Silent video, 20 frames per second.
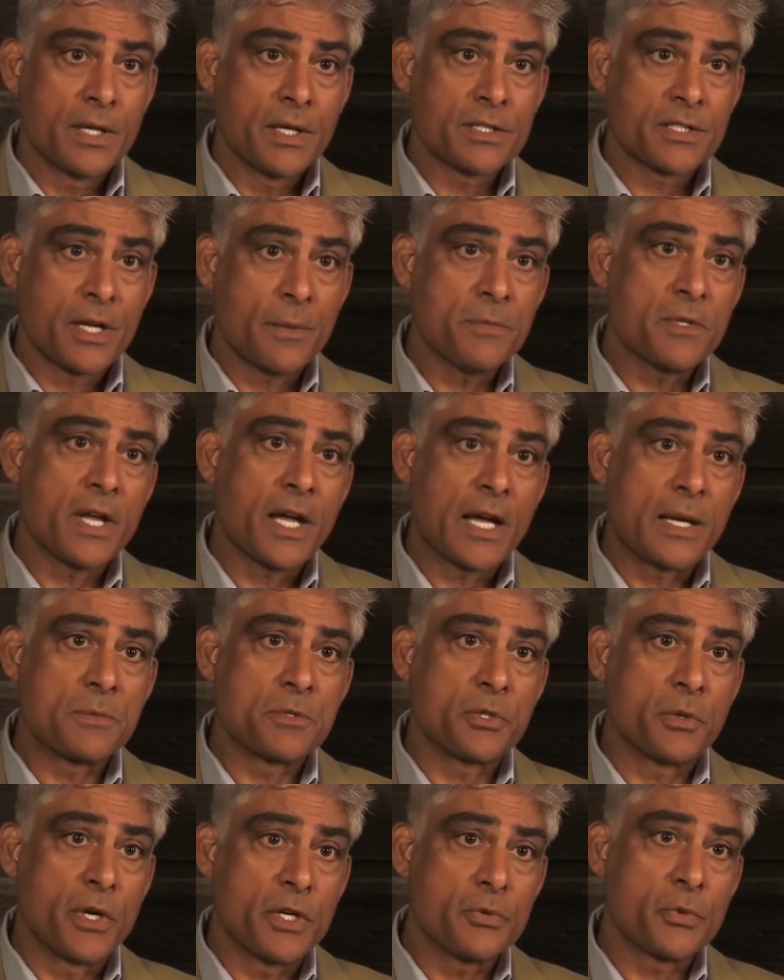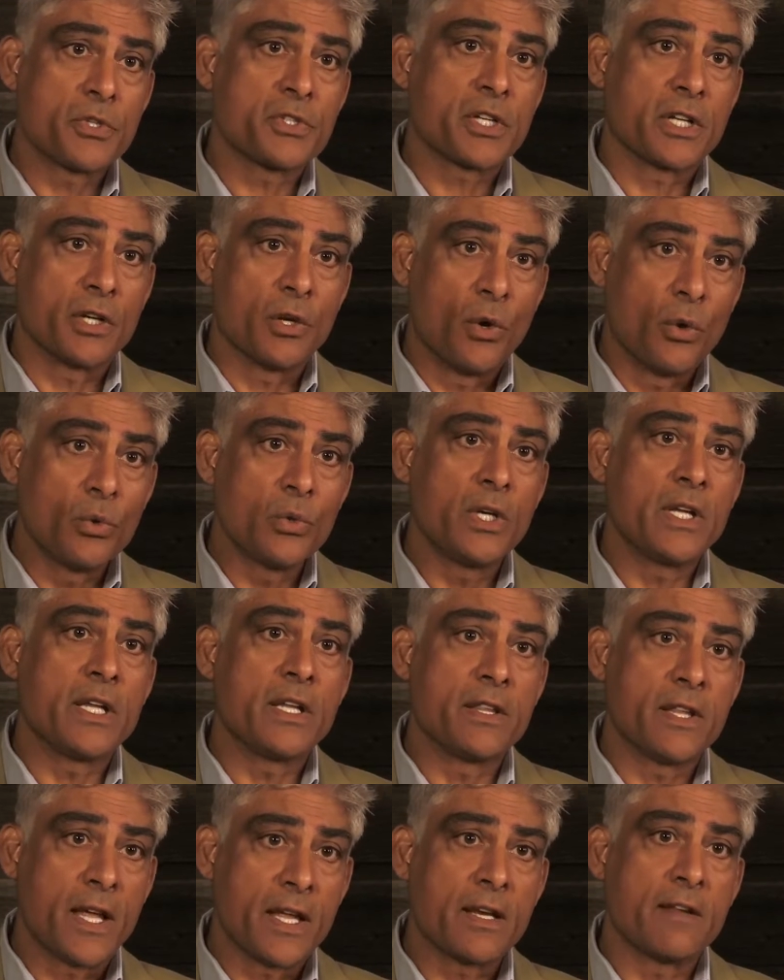sometimes their interests can only
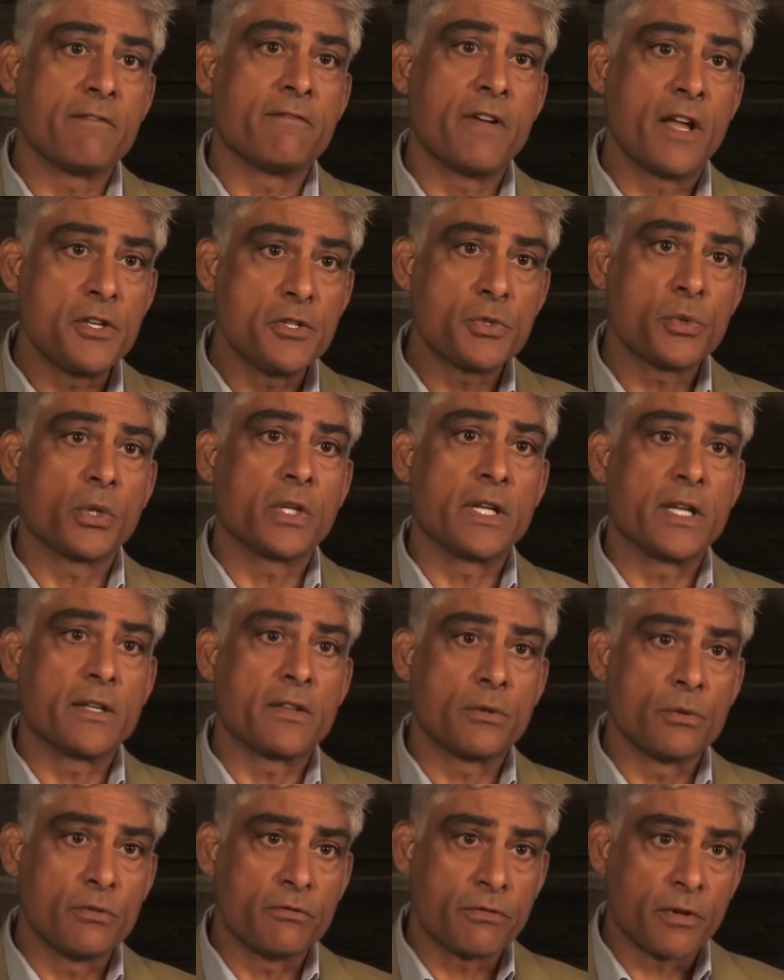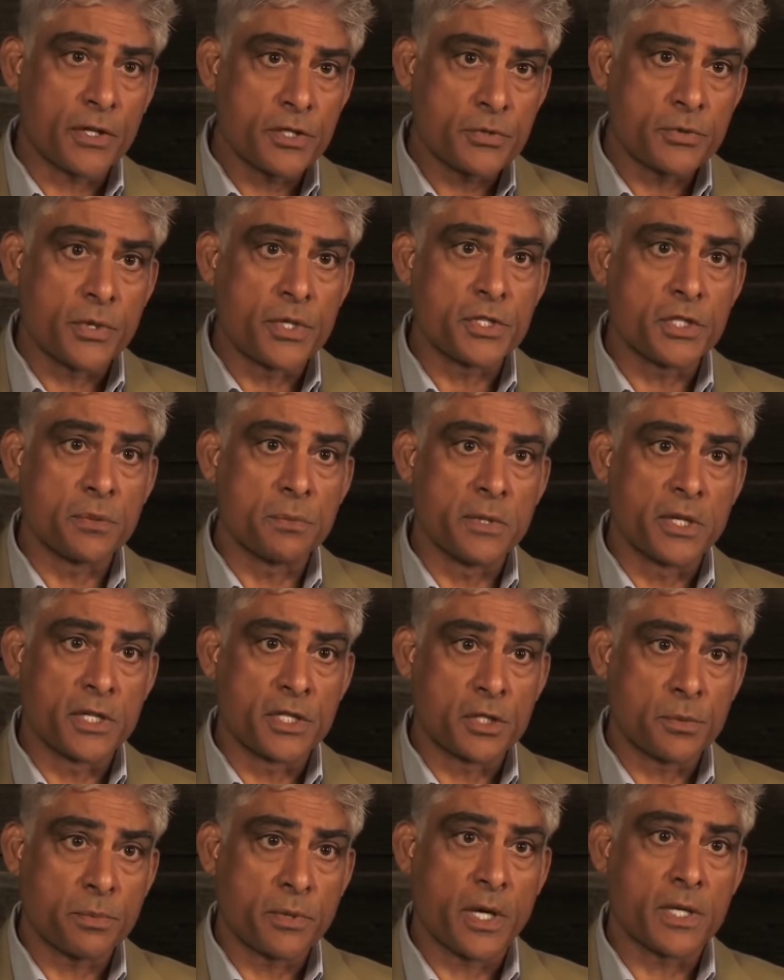then eventually, through frustration, be
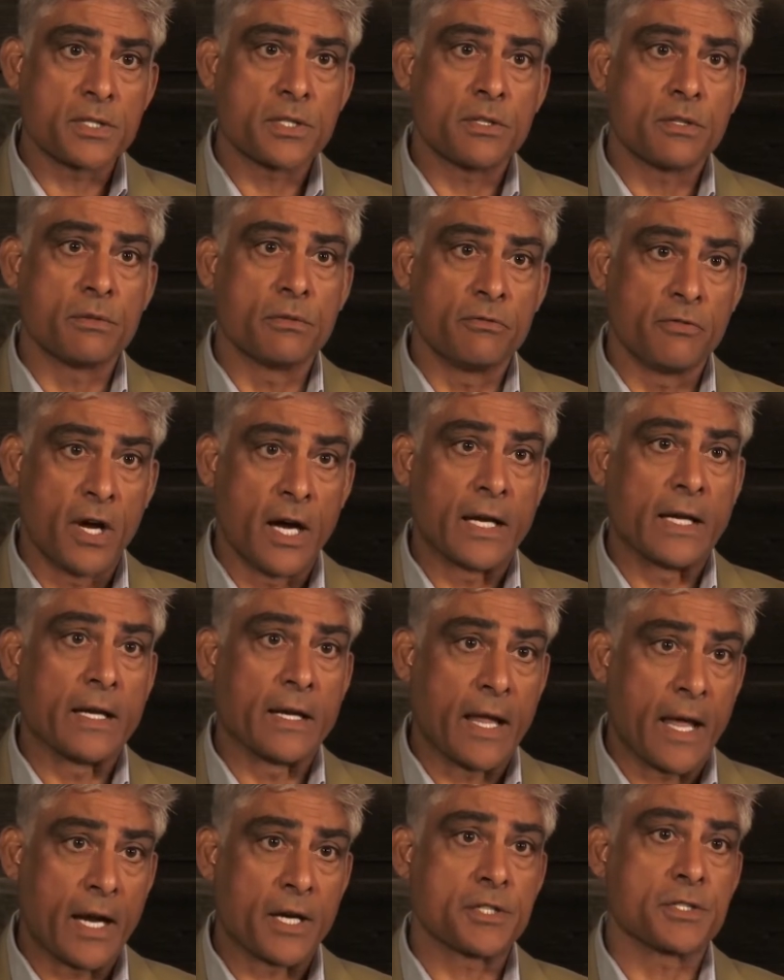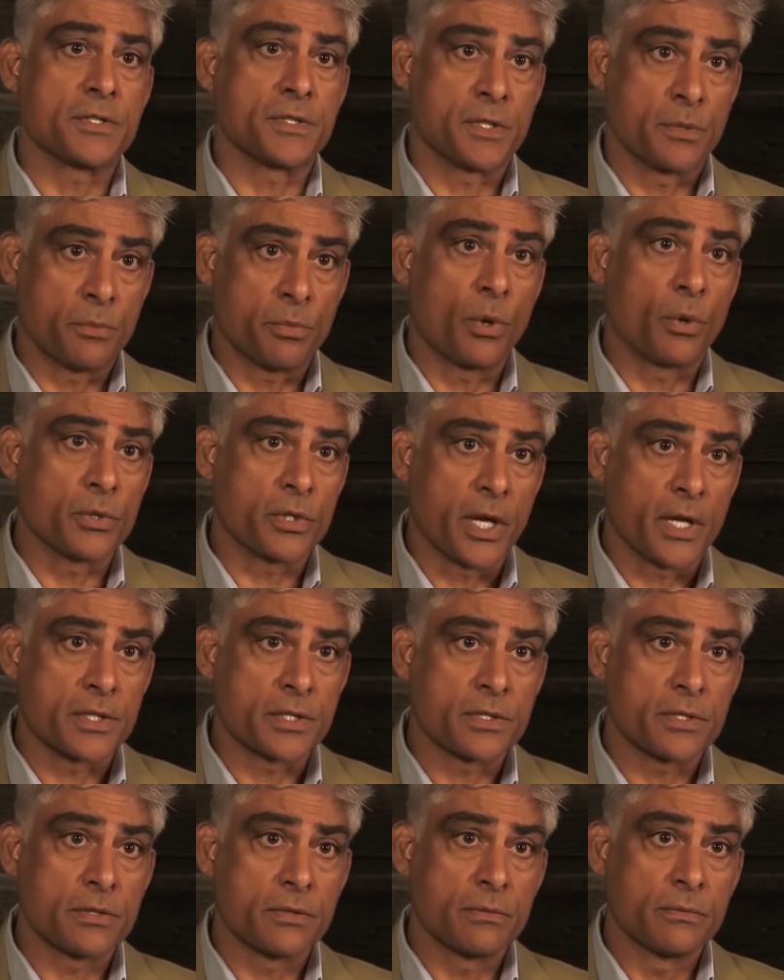expressed through violent actions and
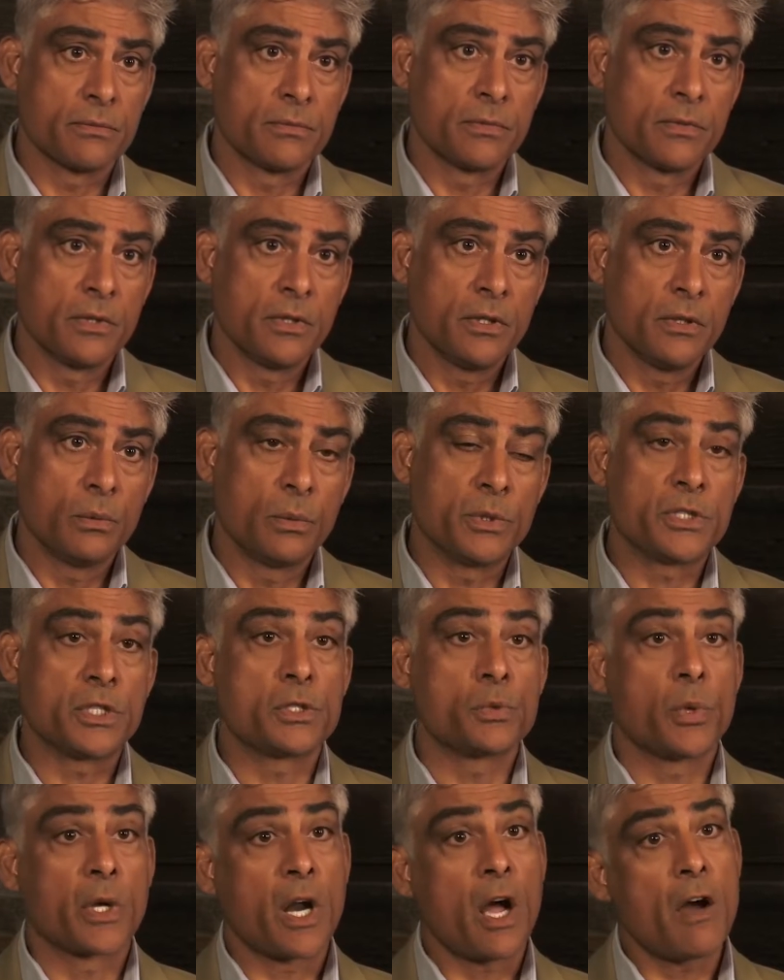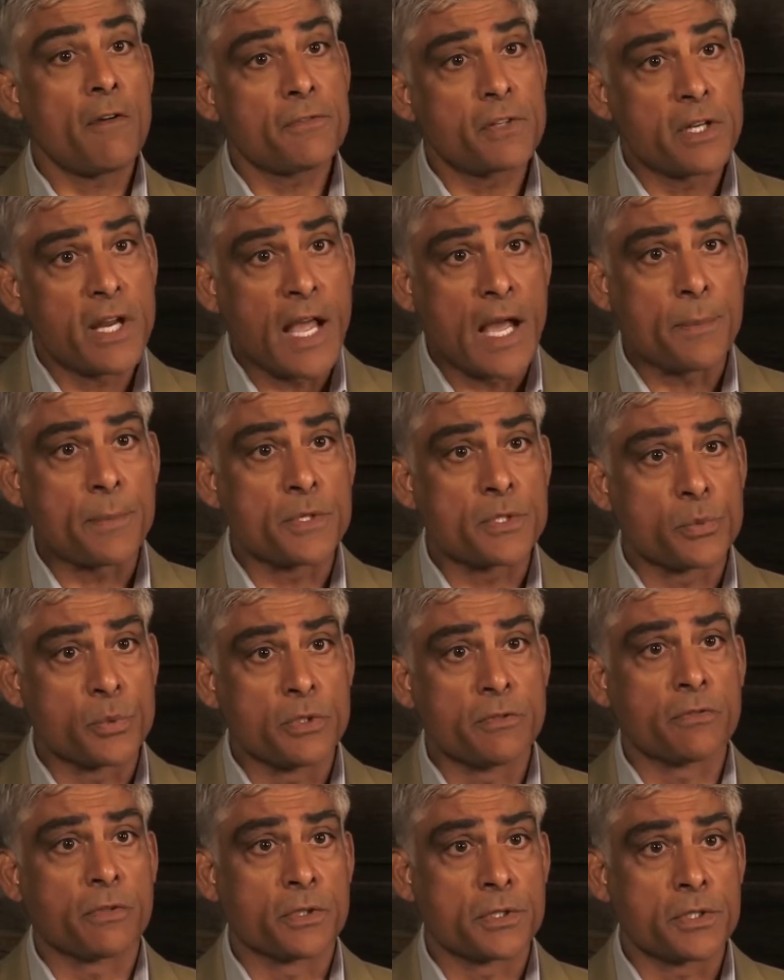protests, which is what often happens
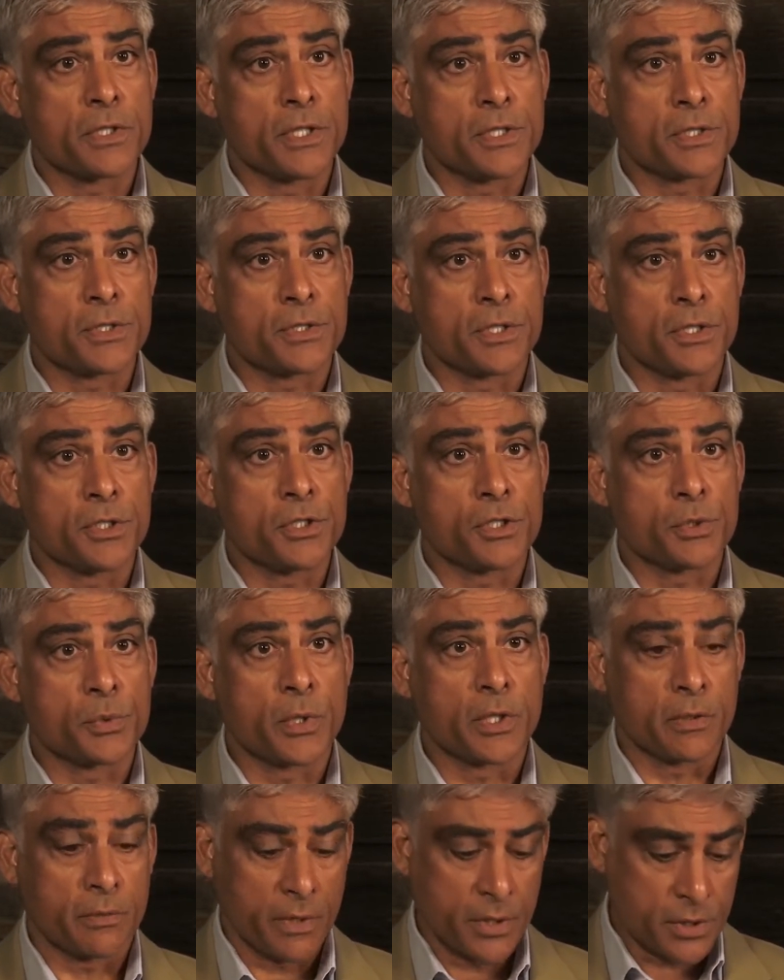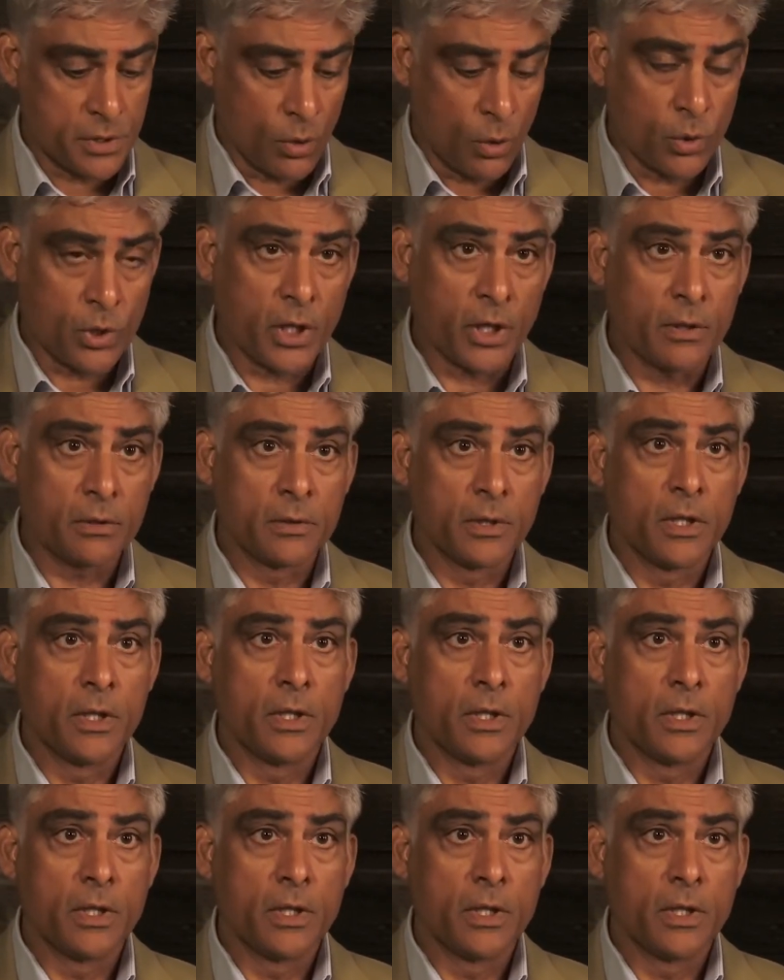with First Nations issues, whether it's Oka,